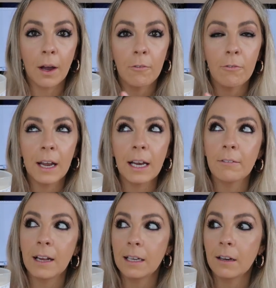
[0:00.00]
I
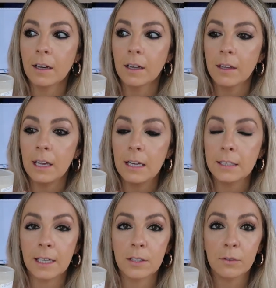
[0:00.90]
really like the
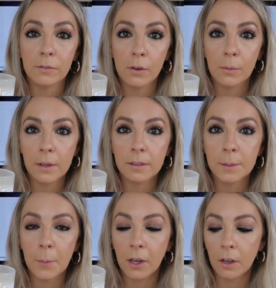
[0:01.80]
Sand and Fog
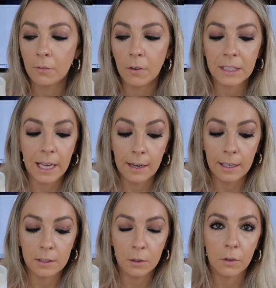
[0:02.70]
ones, but I couldn't find
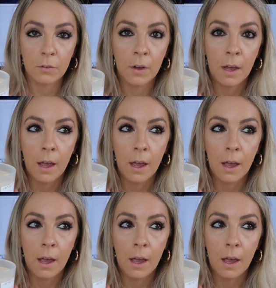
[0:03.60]
any sort of